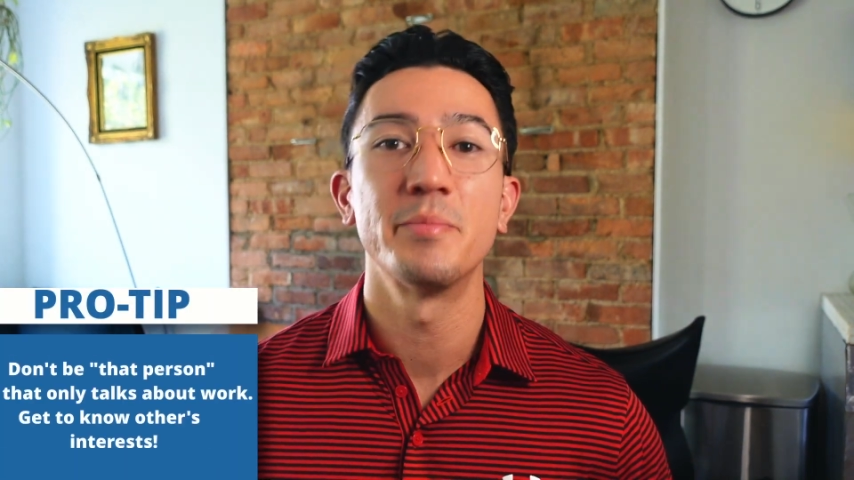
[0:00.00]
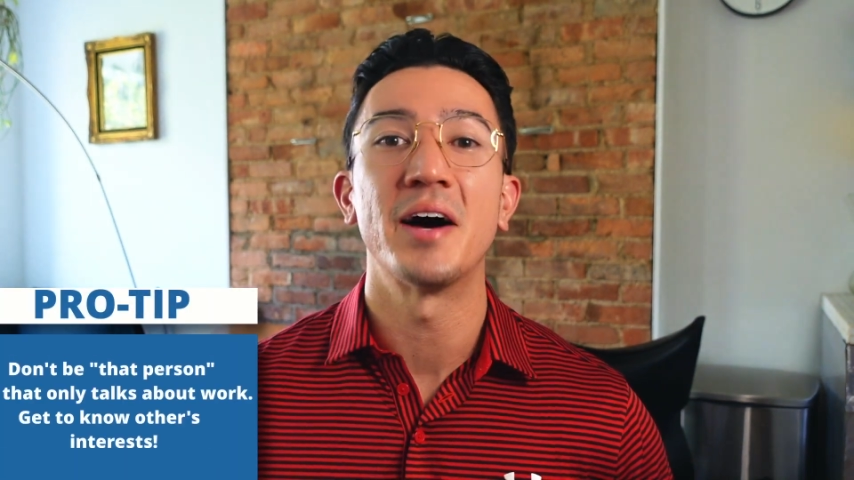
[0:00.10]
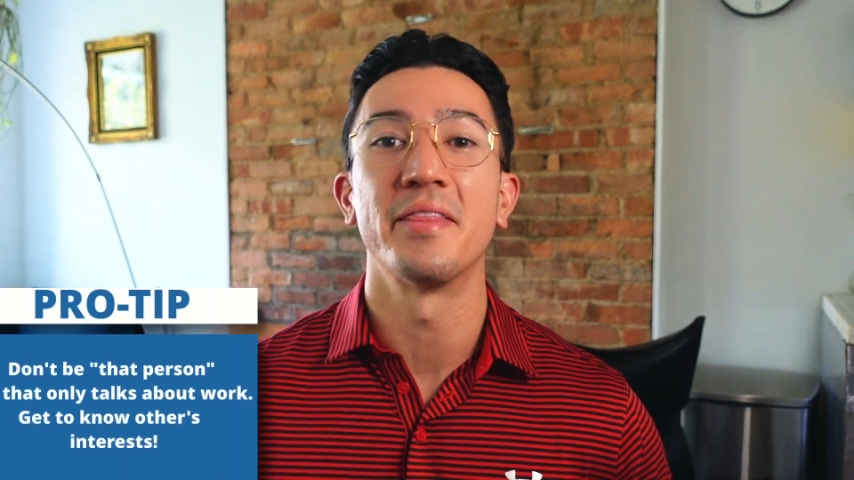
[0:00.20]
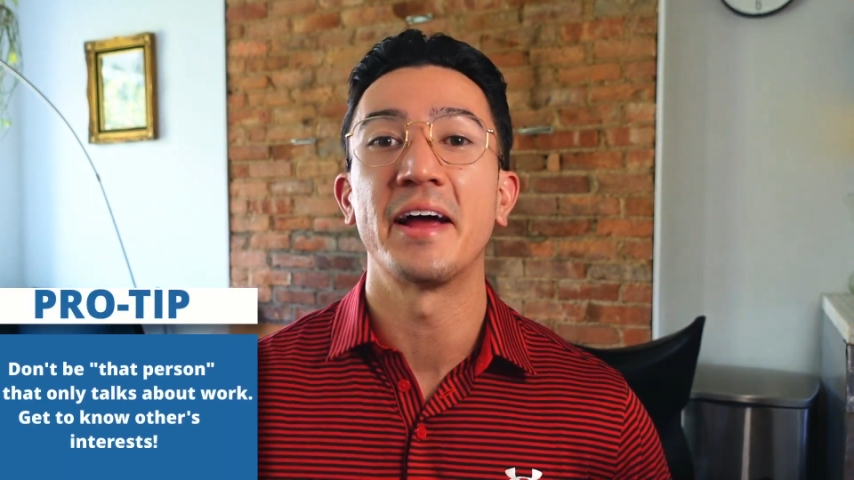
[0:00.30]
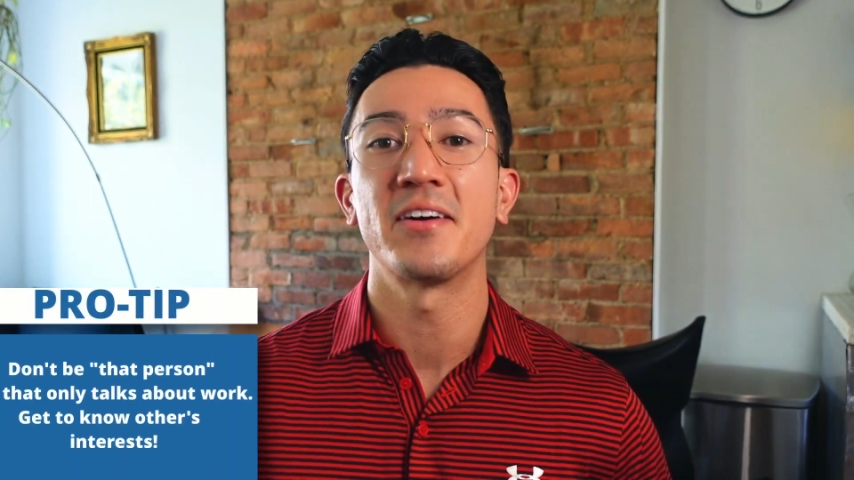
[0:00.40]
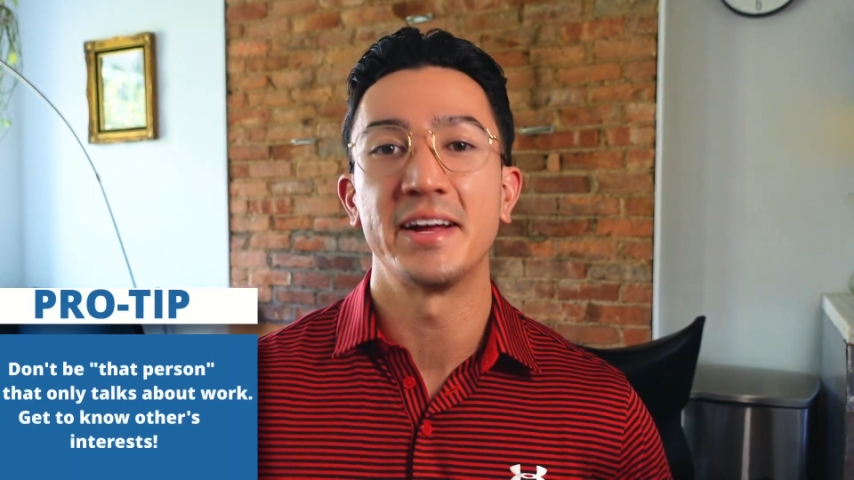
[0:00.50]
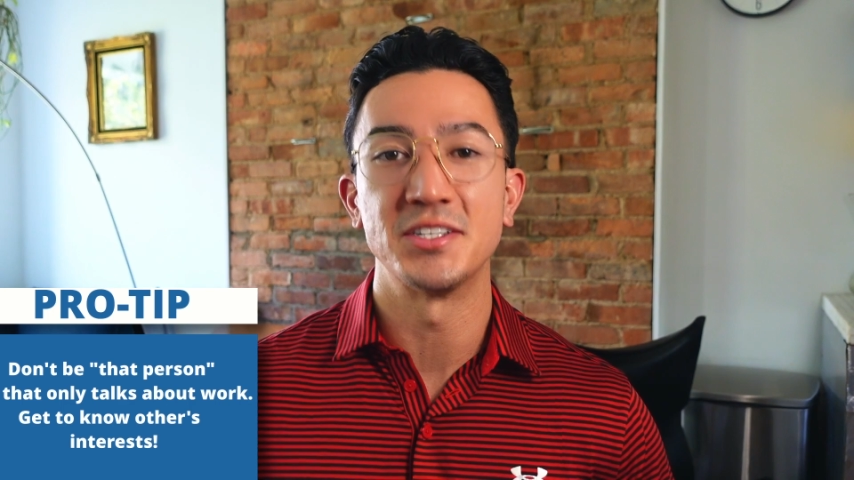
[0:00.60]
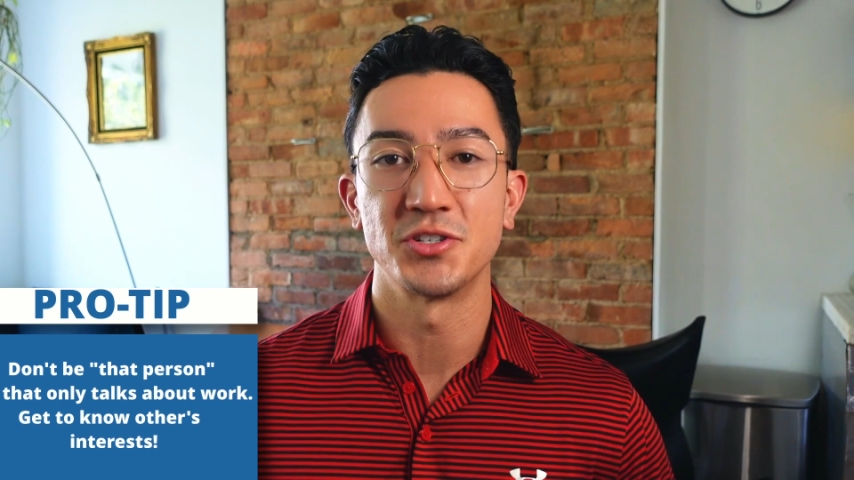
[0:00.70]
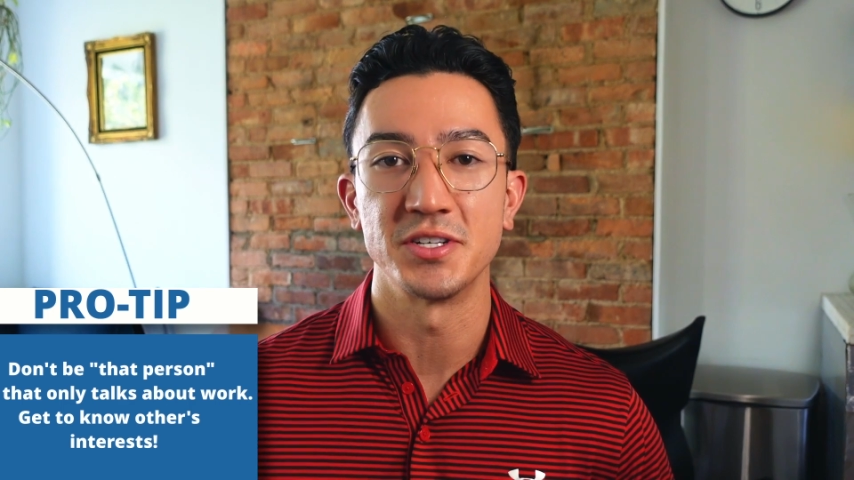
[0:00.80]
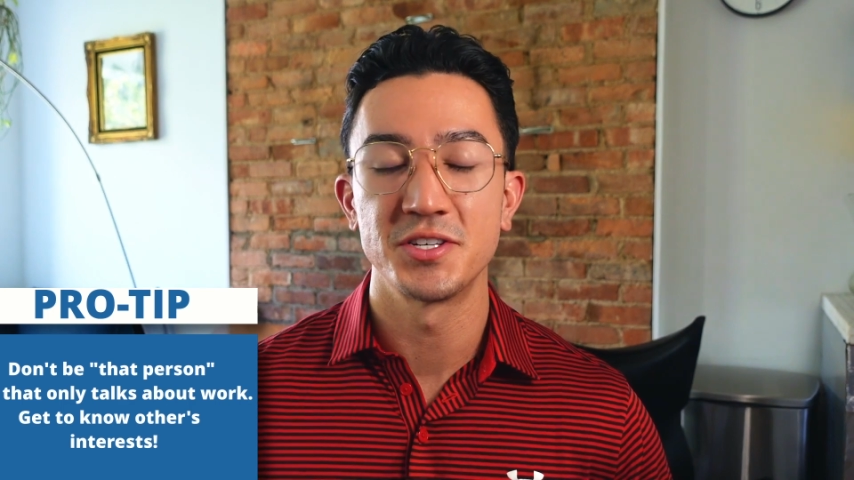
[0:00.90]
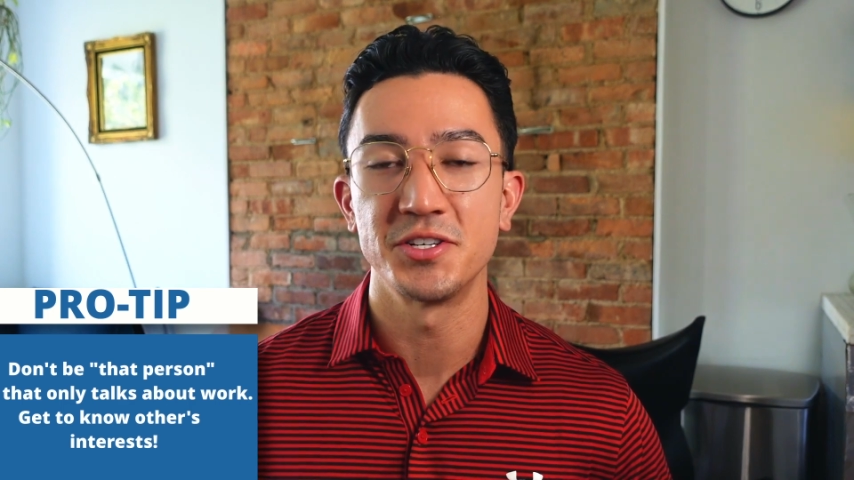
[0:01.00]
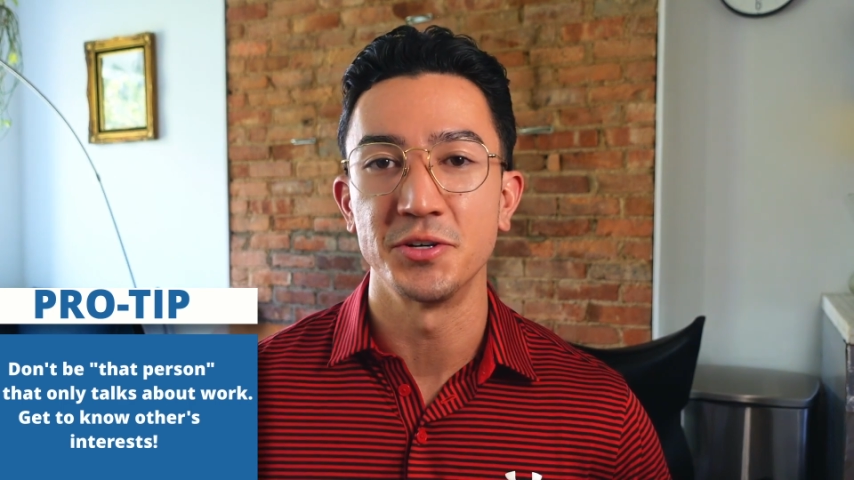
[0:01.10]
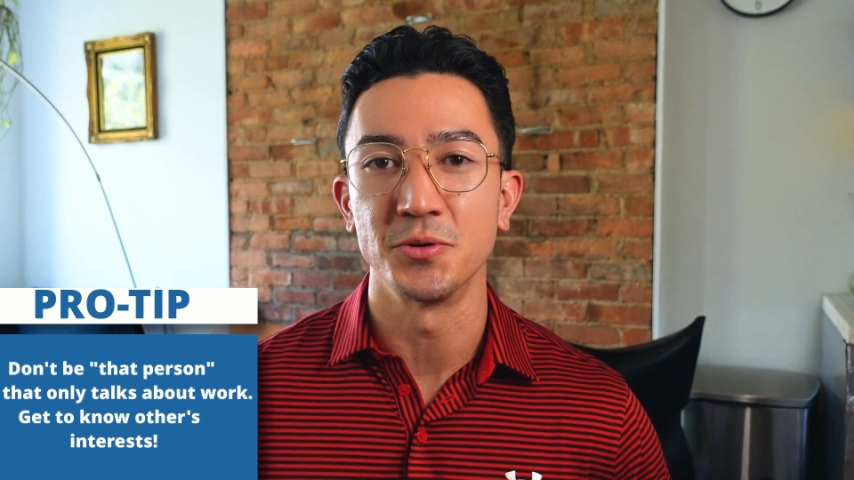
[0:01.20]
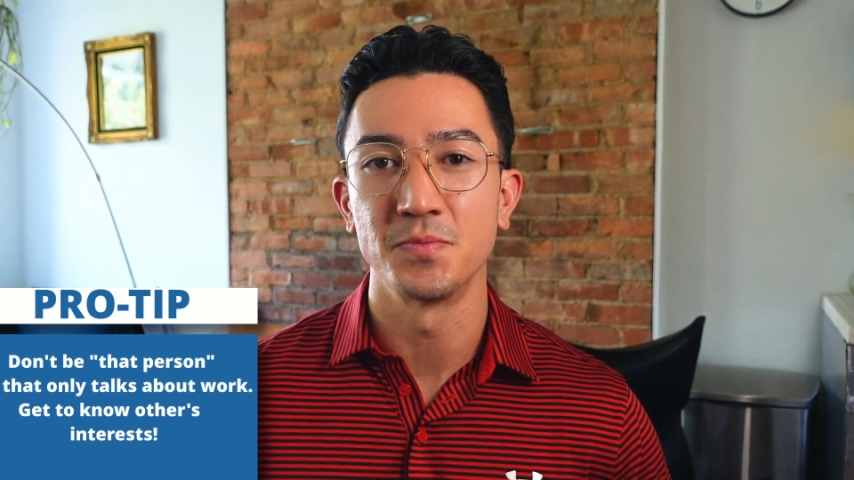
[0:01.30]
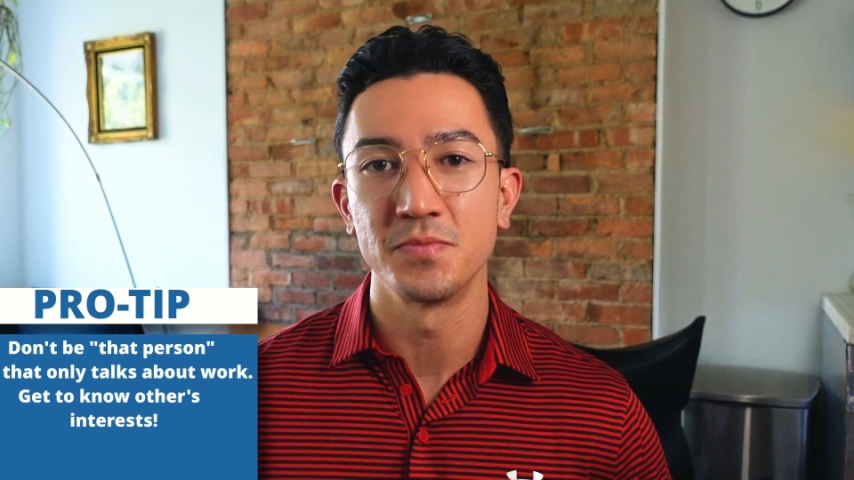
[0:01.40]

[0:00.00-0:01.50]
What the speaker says: about their interests too.